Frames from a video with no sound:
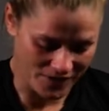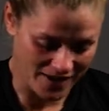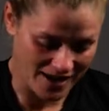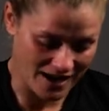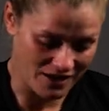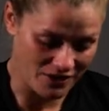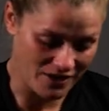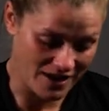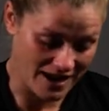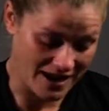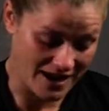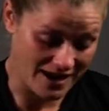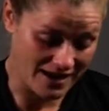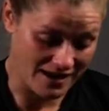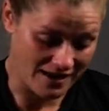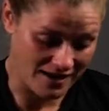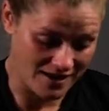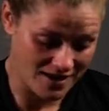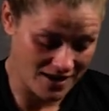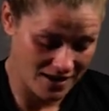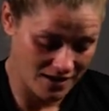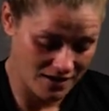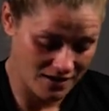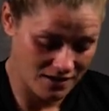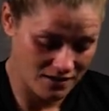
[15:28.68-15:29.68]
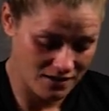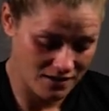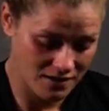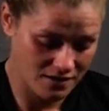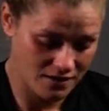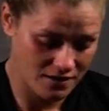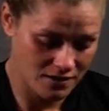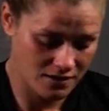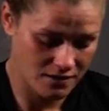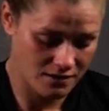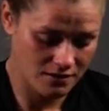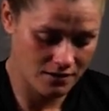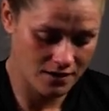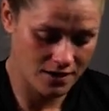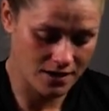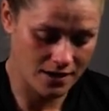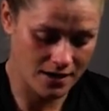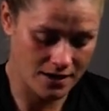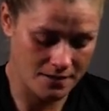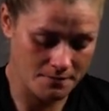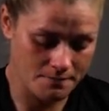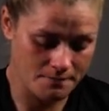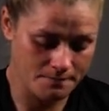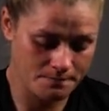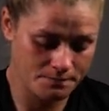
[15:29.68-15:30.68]
On the other end,
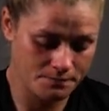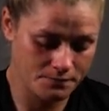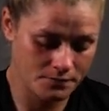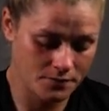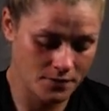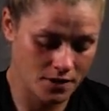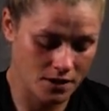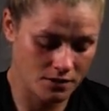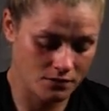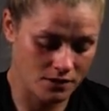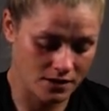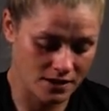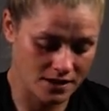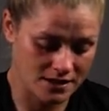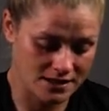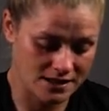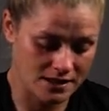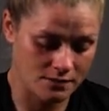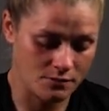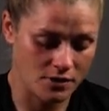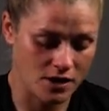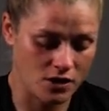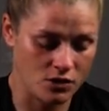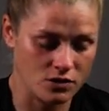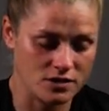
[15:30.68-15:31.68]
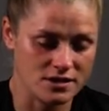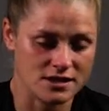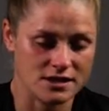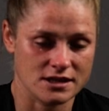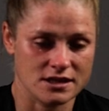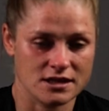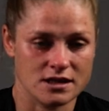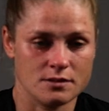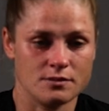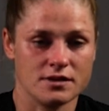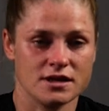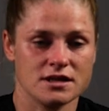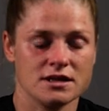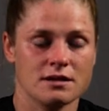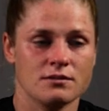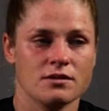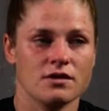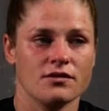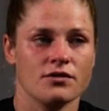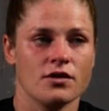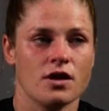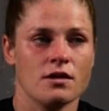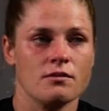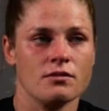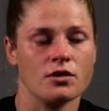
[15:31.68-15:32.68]
um, like I said, my older sister picked up
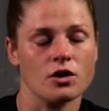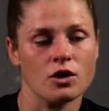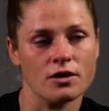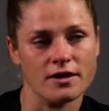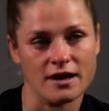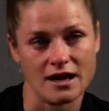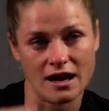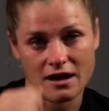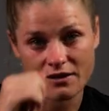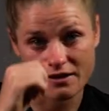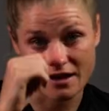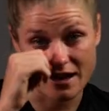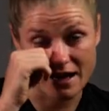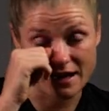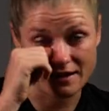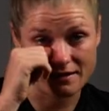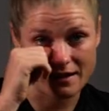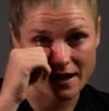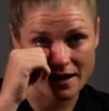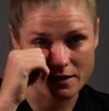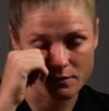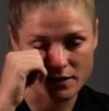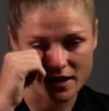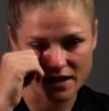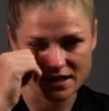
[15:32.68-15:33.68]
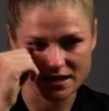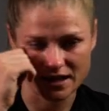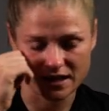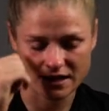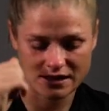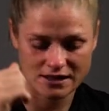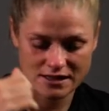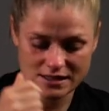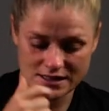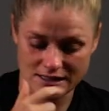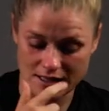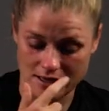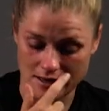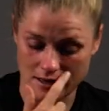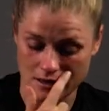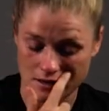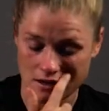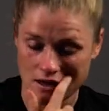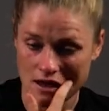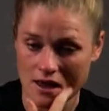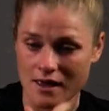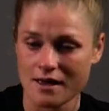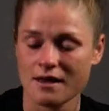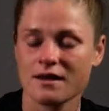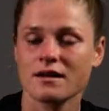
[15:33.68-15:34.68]
the phone, but on the other end, they basically said,
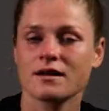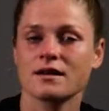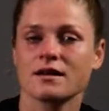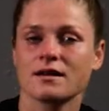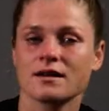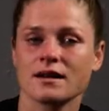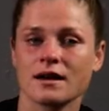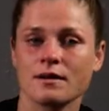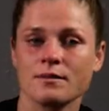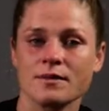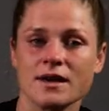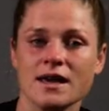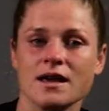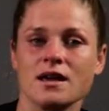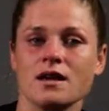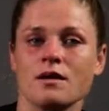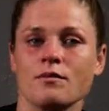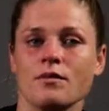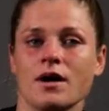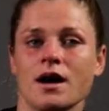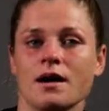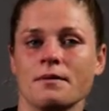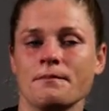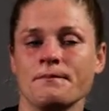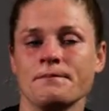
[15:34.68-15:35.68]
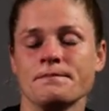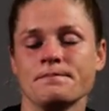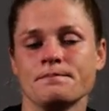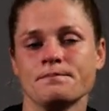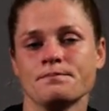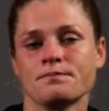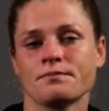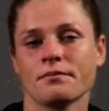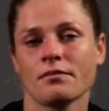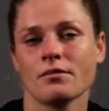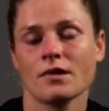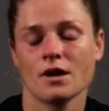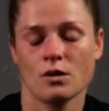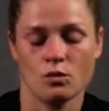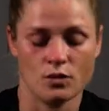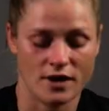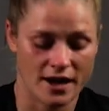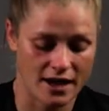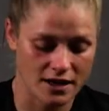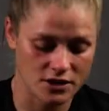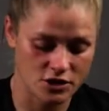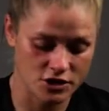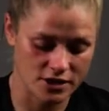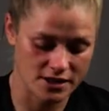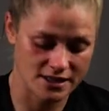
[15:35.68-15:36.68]
Come get your mum
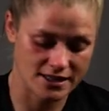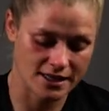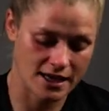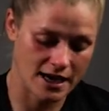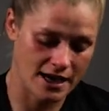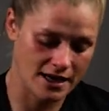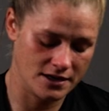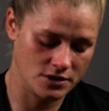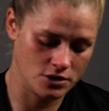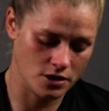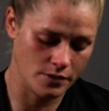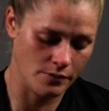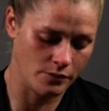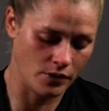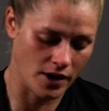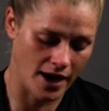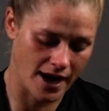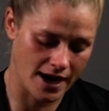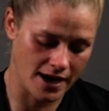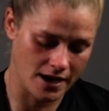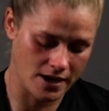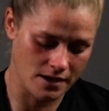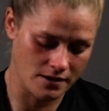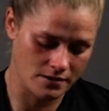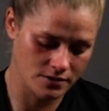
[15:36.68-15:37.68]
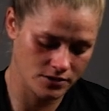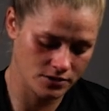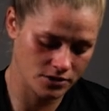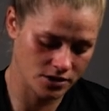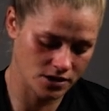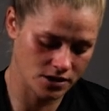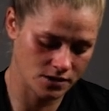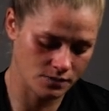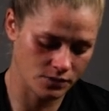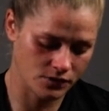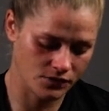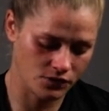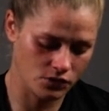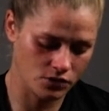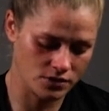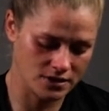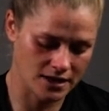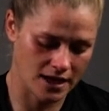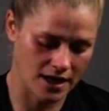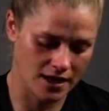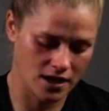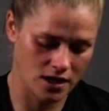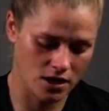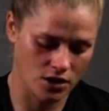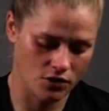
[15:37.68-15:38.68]
we actually scanned her brain just before
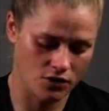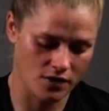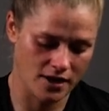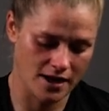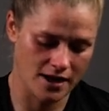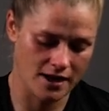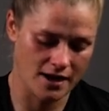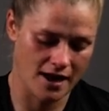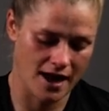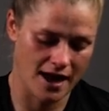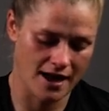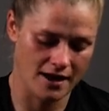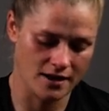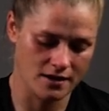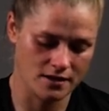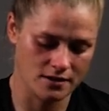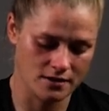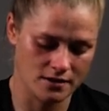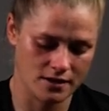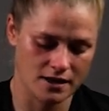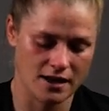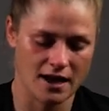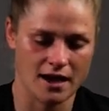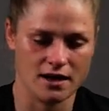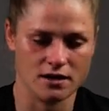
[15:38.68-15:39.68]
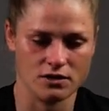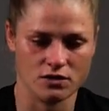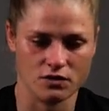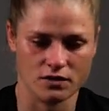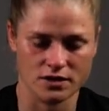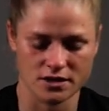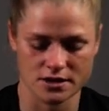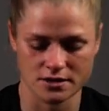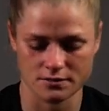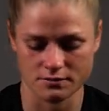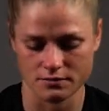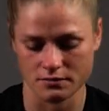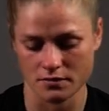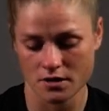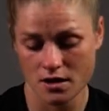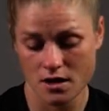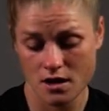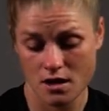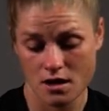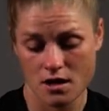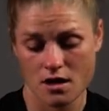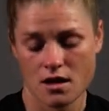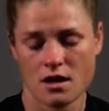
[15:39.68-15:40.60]
taking her in, and the aneurysm